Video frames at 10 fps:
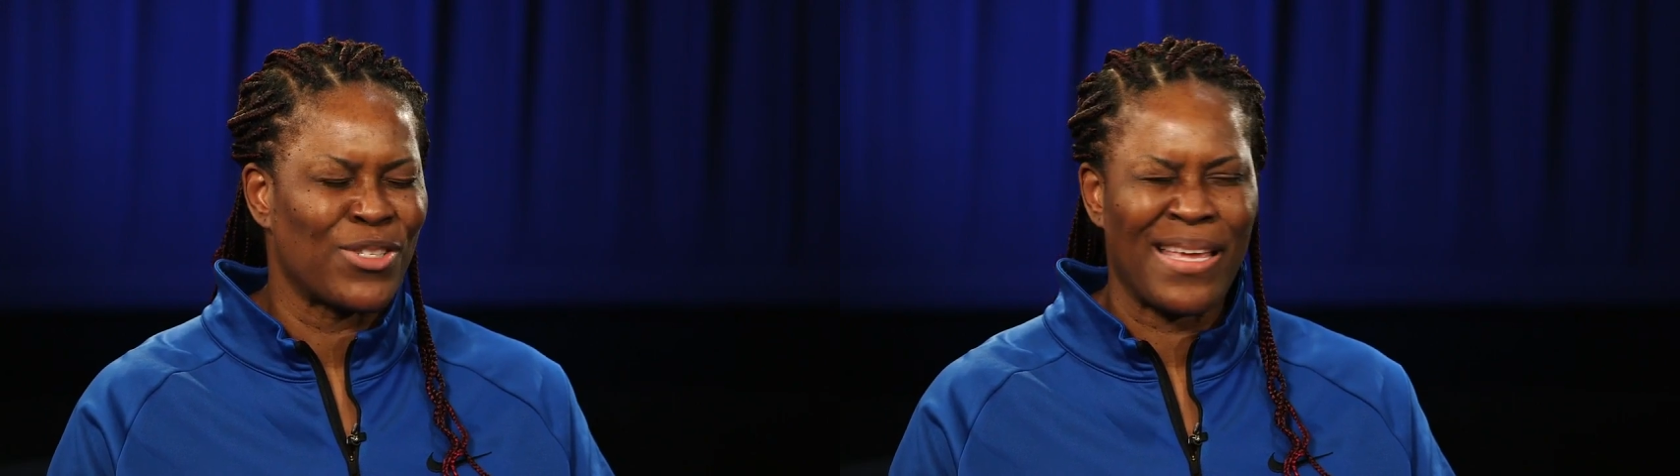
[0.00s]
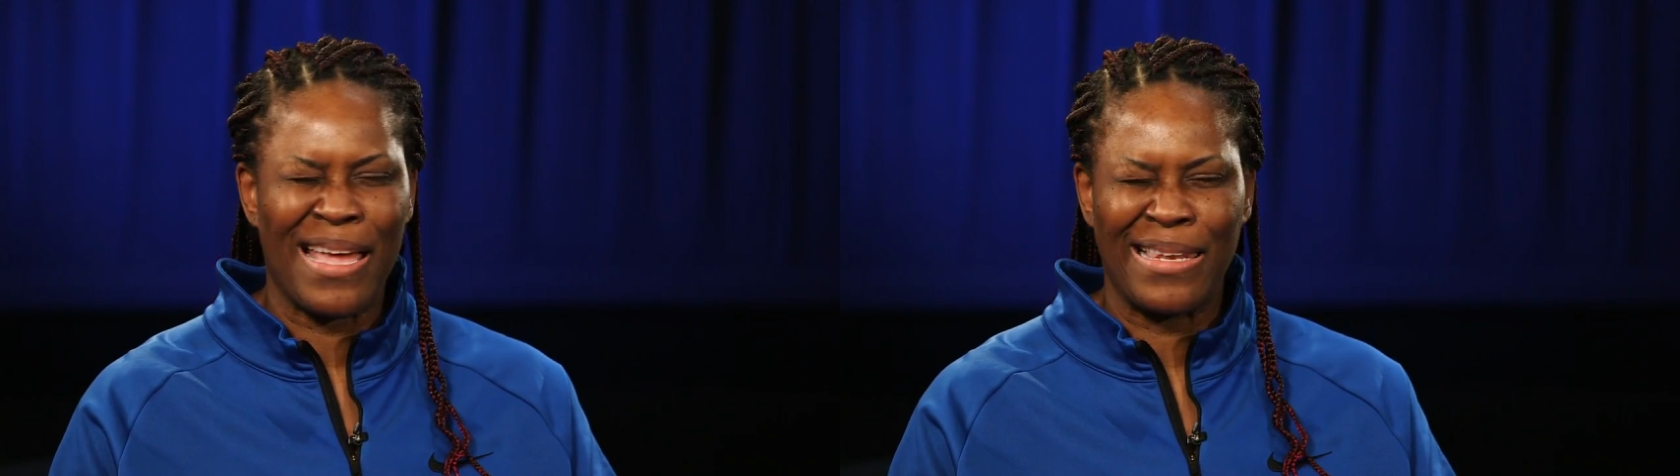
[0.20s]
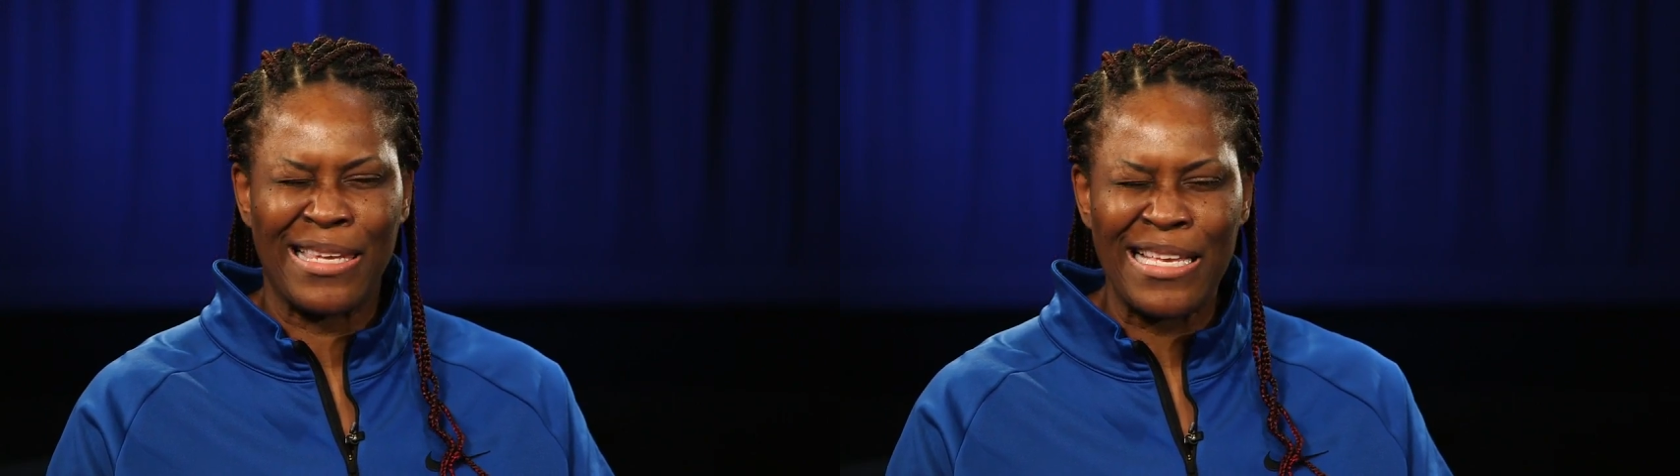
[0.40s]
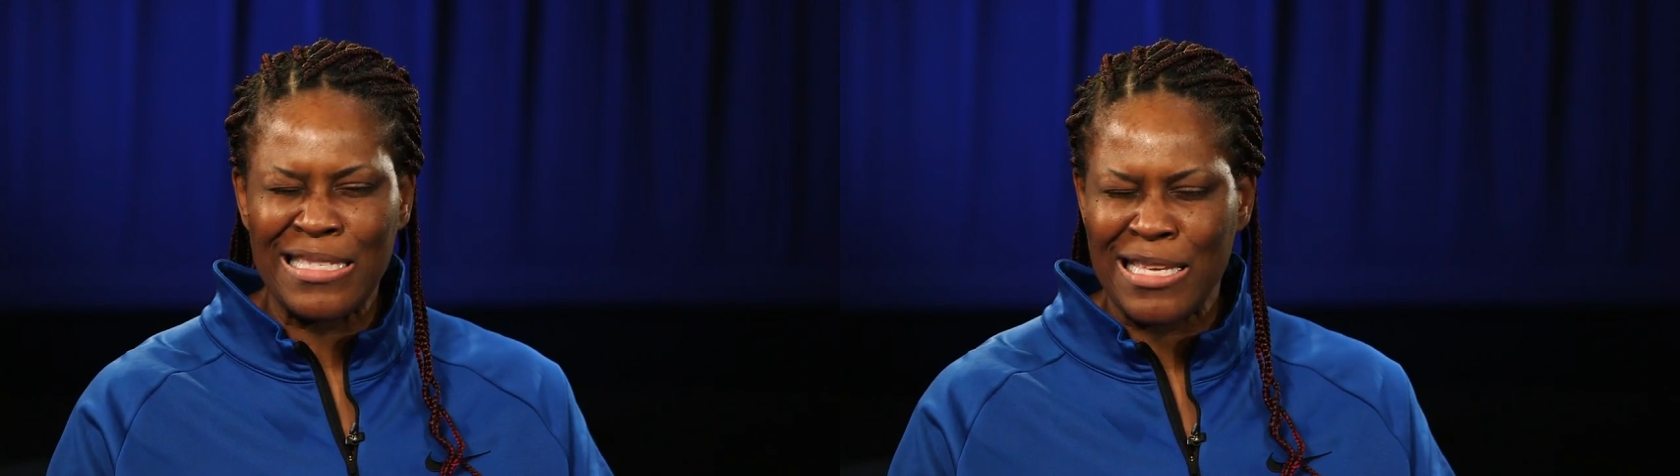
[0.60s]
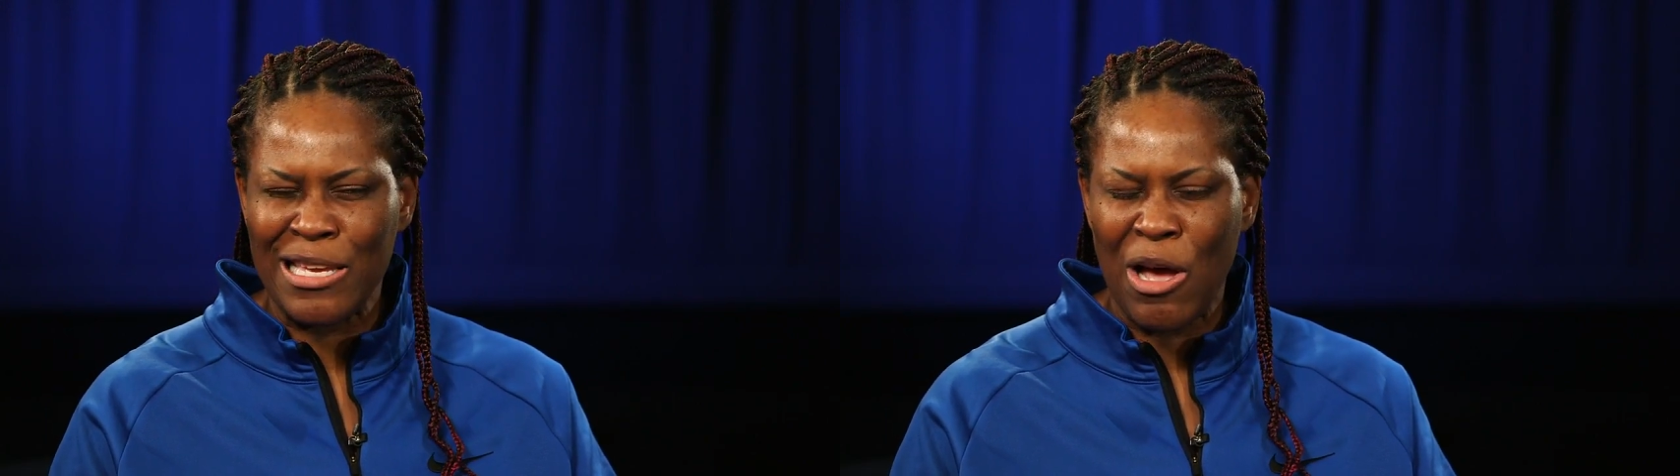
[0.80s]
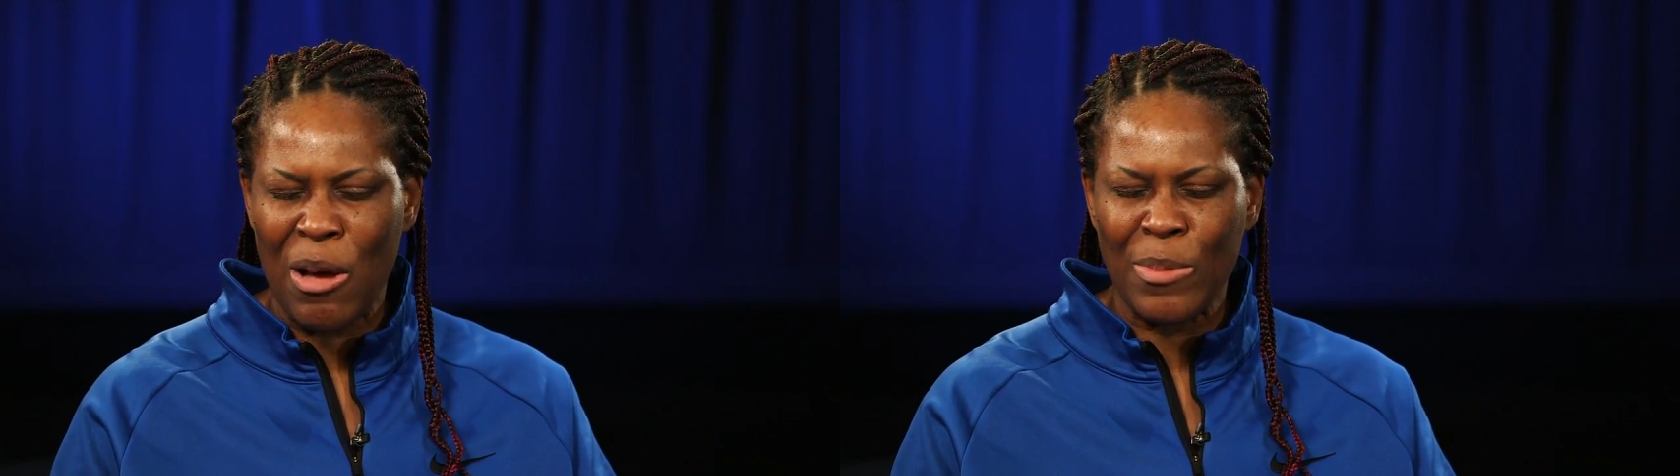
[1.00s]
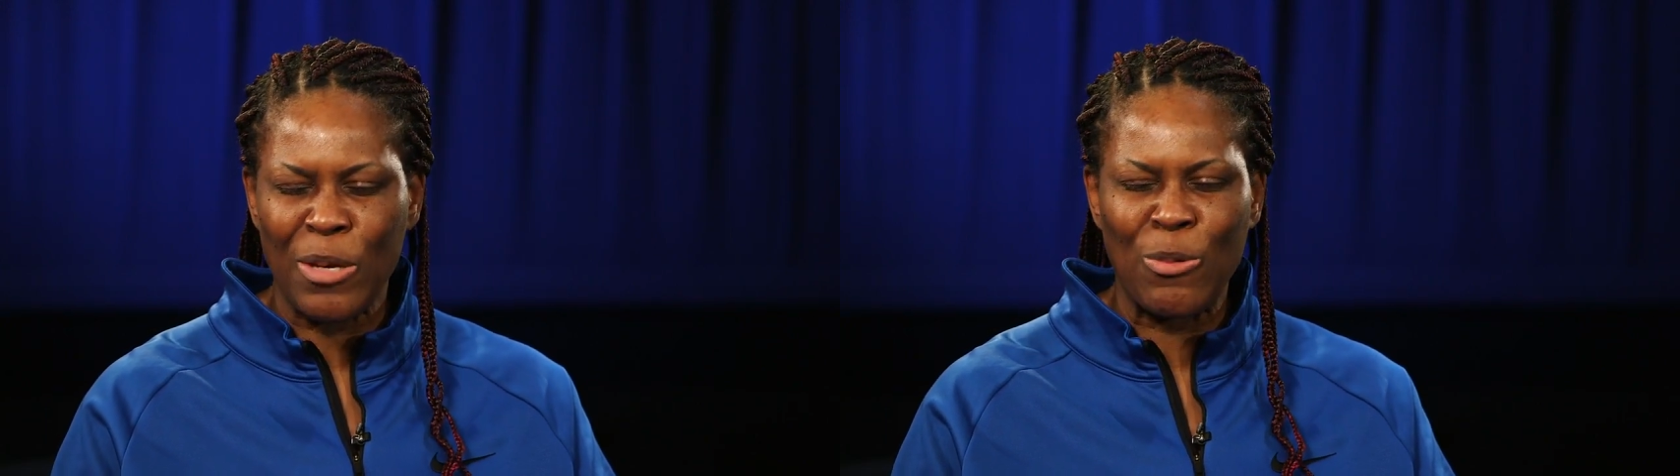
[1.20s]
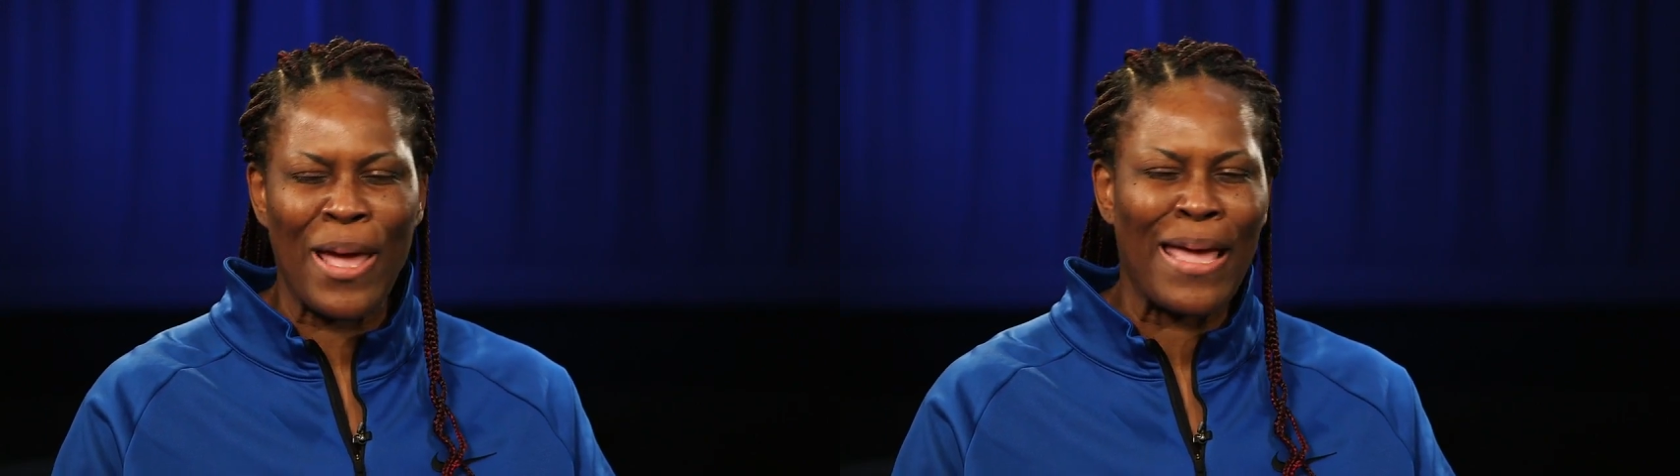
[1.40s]
She had Lindsay call
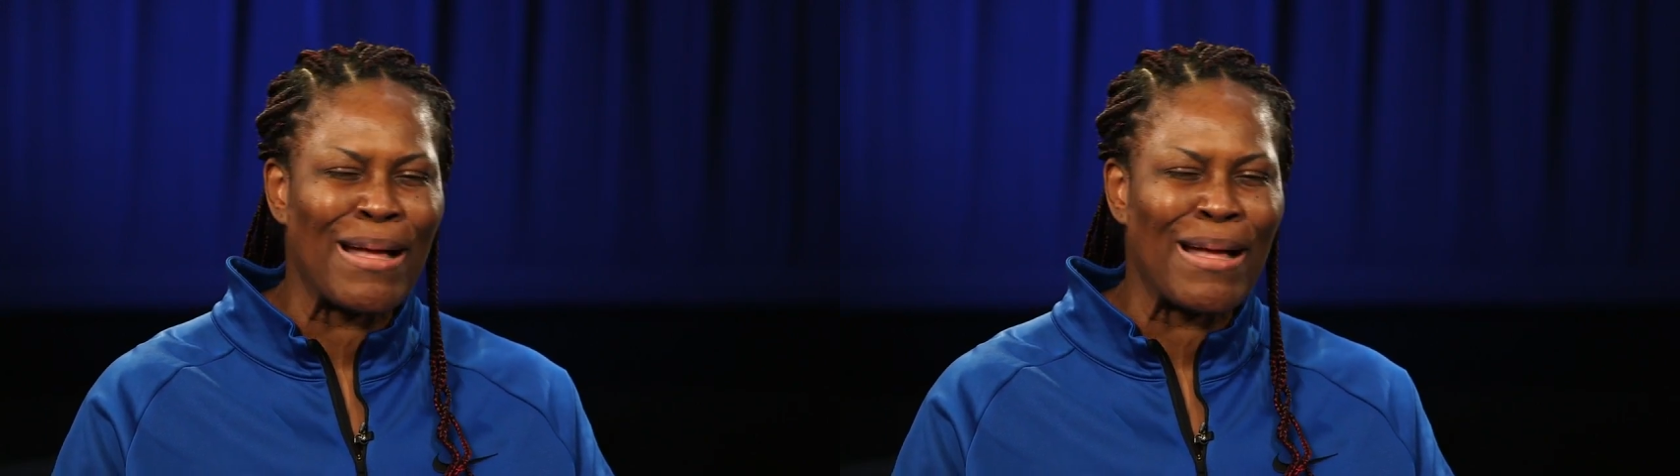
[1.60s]
me, Way